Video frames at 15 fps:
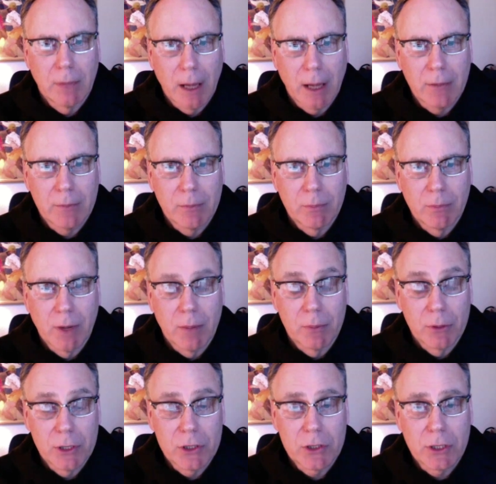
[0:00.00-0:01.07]
I
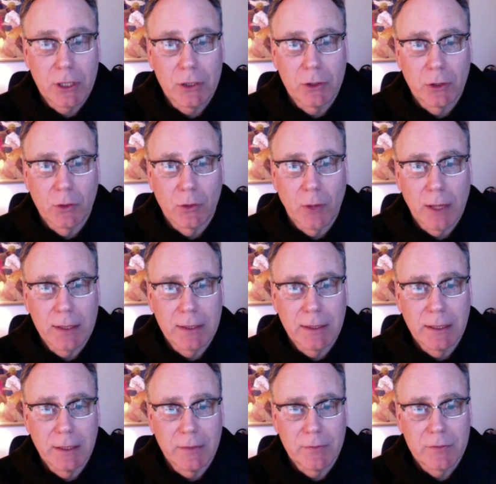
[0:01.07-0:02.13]
appreciate your great
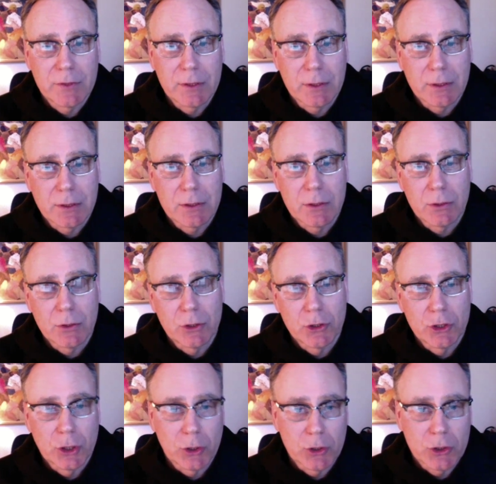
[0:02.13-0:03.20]
gift to the
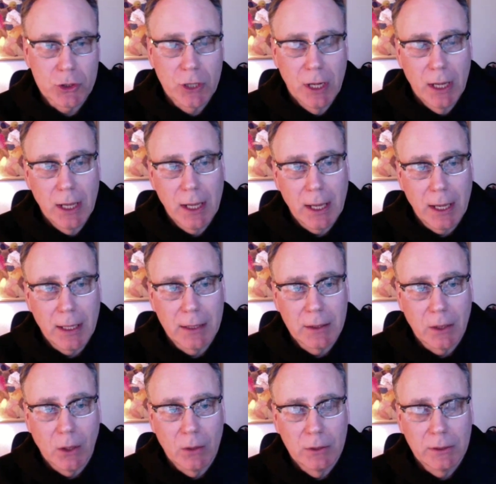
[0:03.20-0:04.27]
church
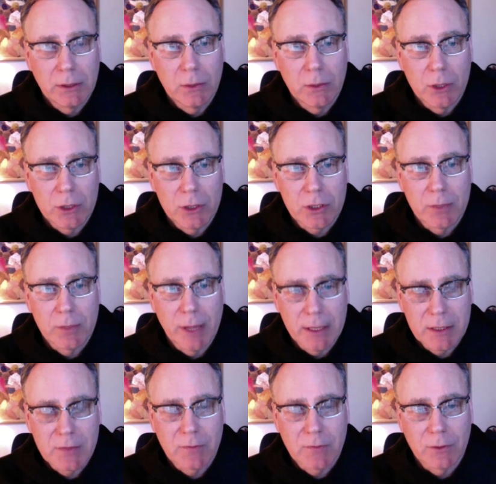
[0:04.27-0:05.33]
and only wish the
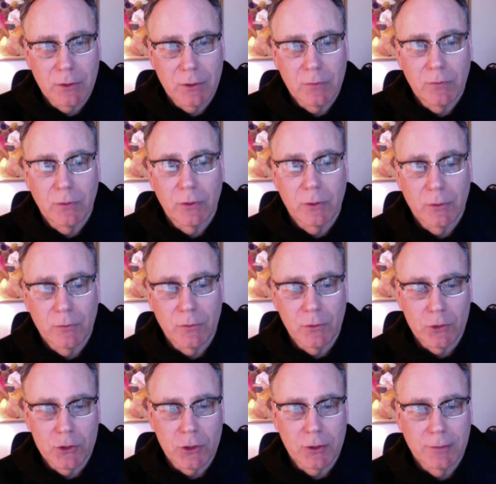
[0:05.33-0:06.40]
best for you for your
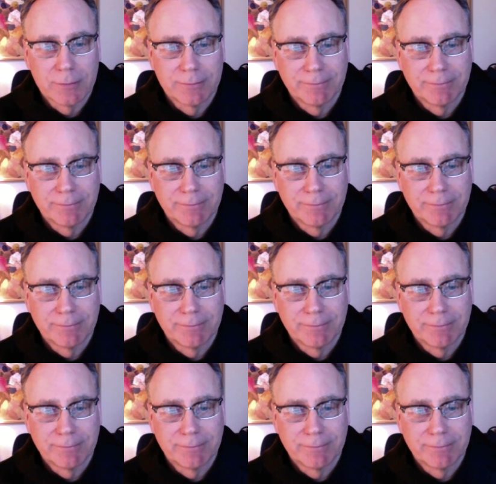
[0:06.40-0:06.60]
future.